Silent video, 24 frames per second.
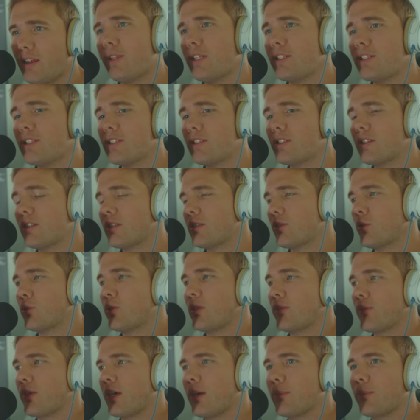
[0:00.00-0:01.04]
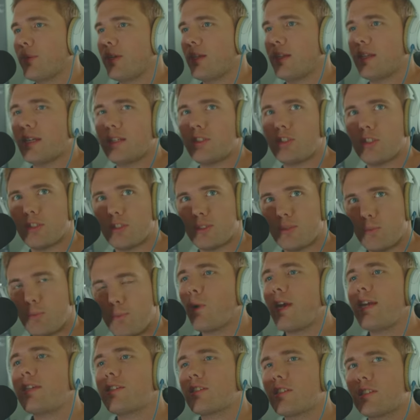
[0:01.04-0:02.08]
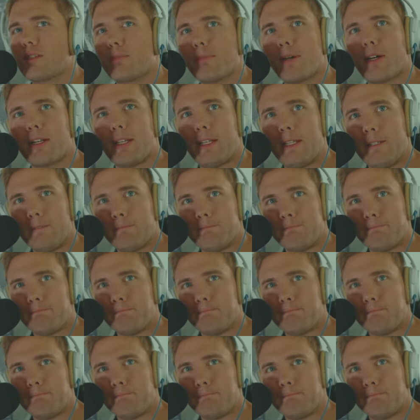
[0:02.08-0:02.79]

This is the sort of company that just wastes money